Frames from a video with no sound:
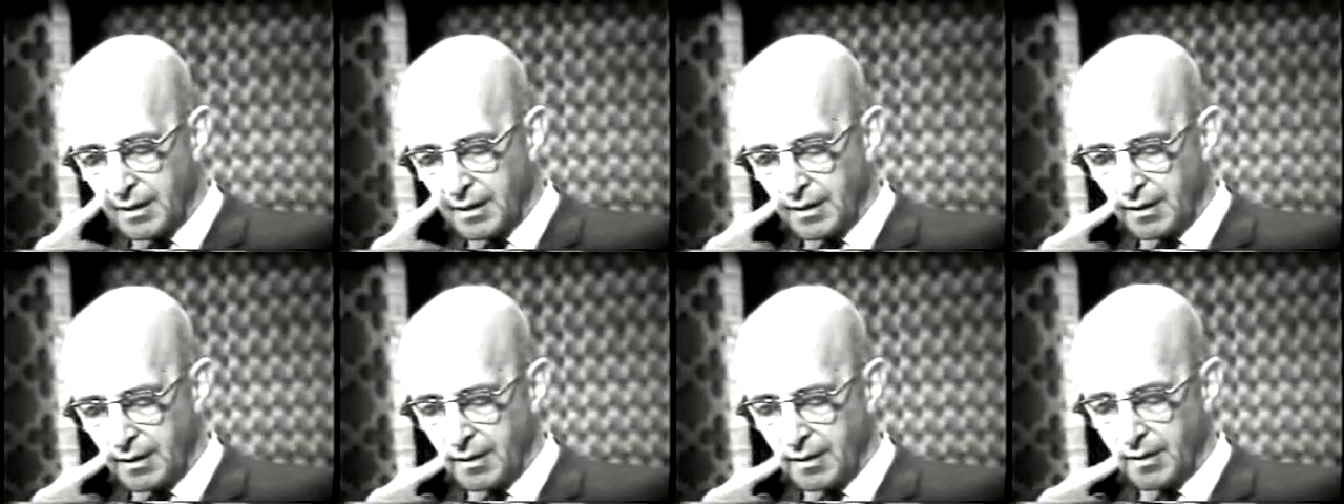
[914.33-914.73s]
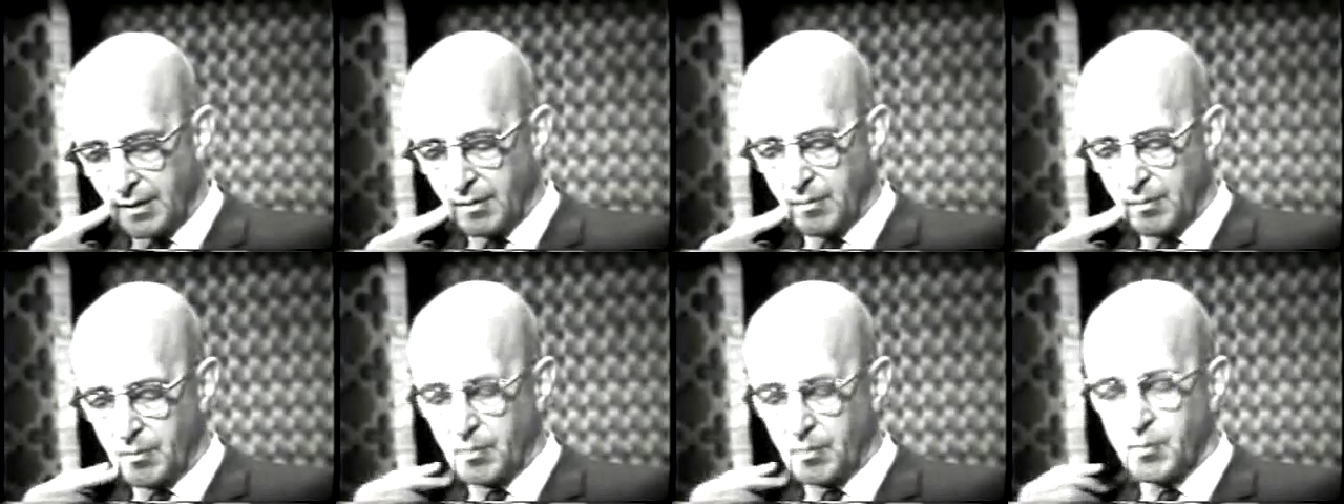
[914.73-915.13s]

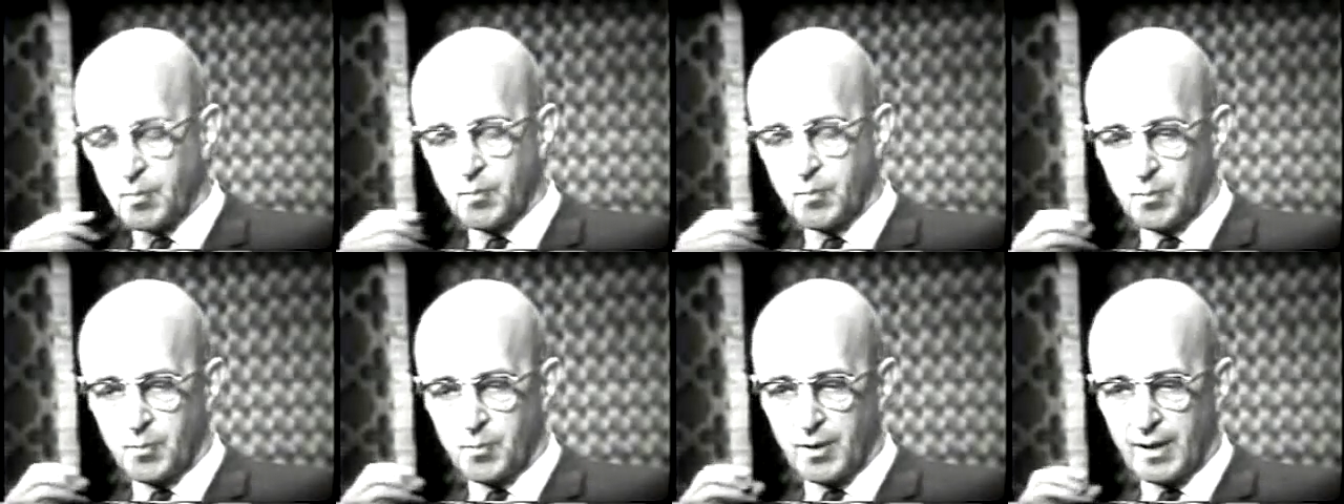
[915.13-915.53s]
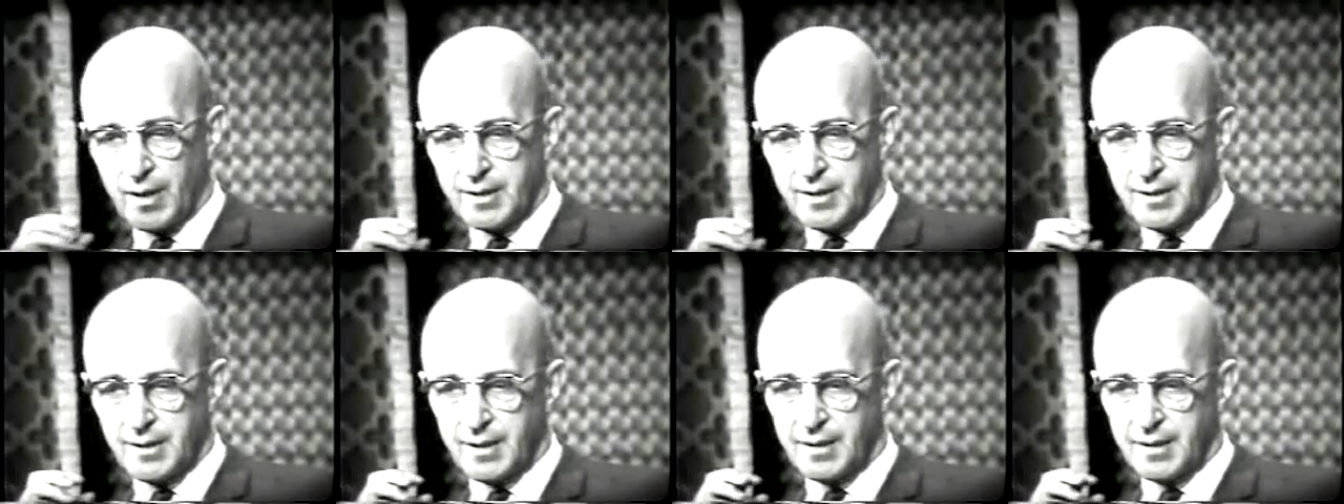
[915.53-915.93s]
the
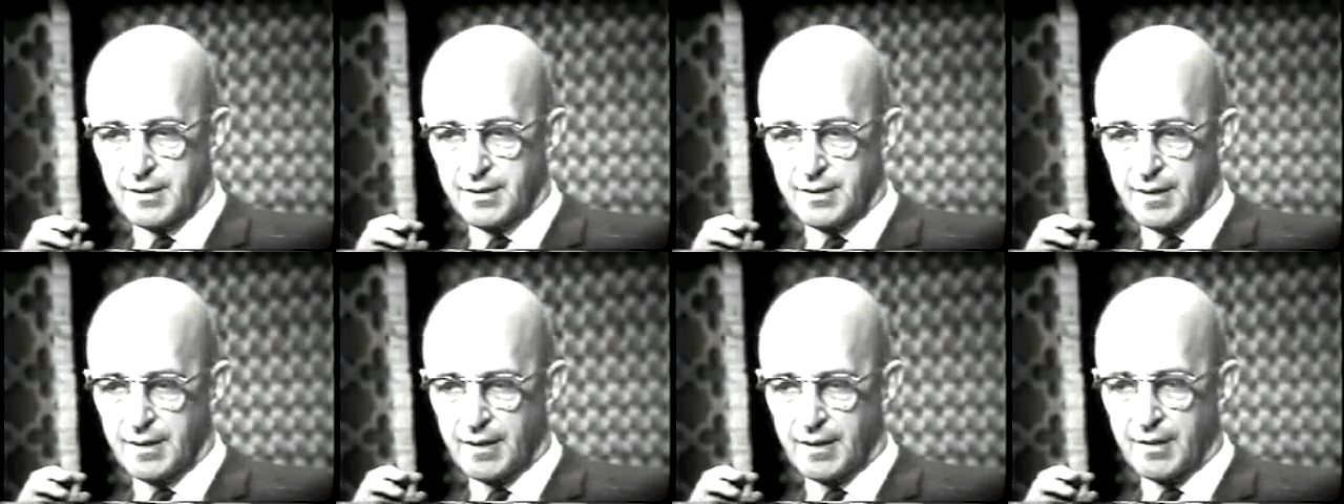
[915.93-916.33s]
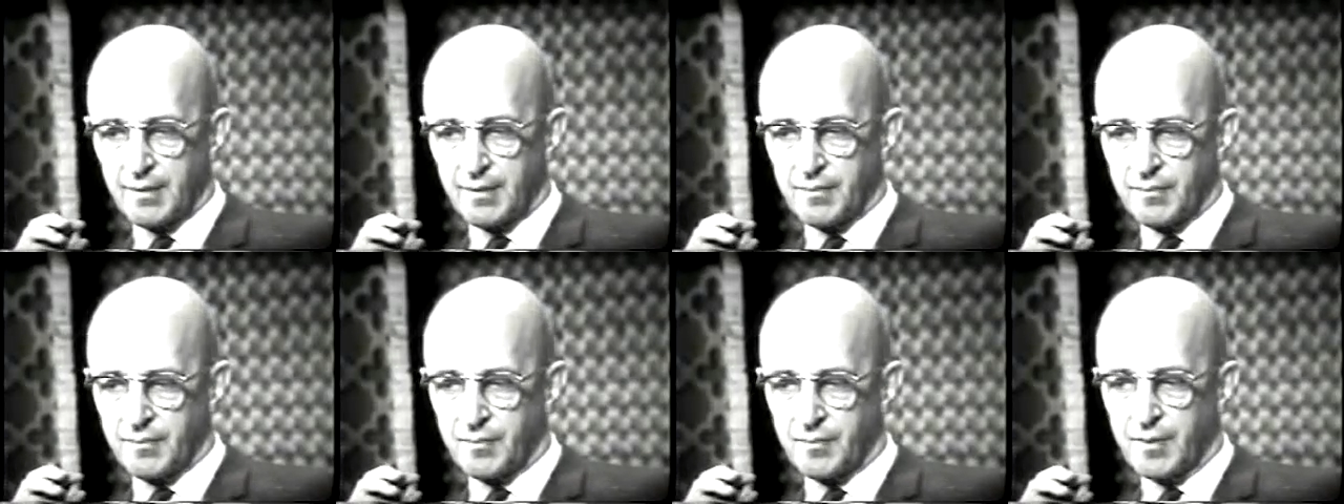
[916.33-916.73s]
process
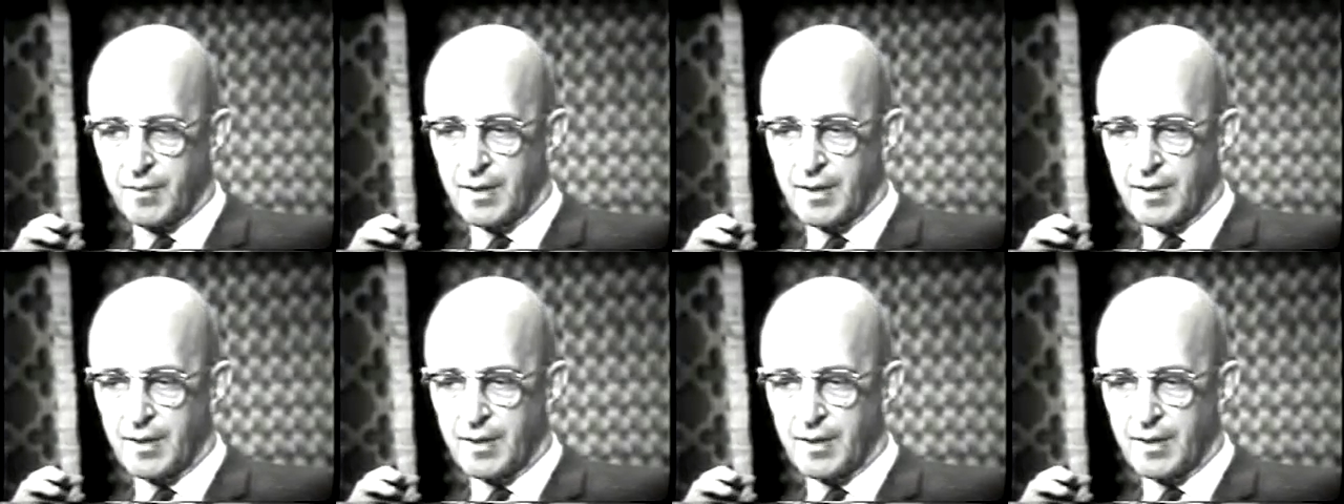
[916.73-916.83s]
of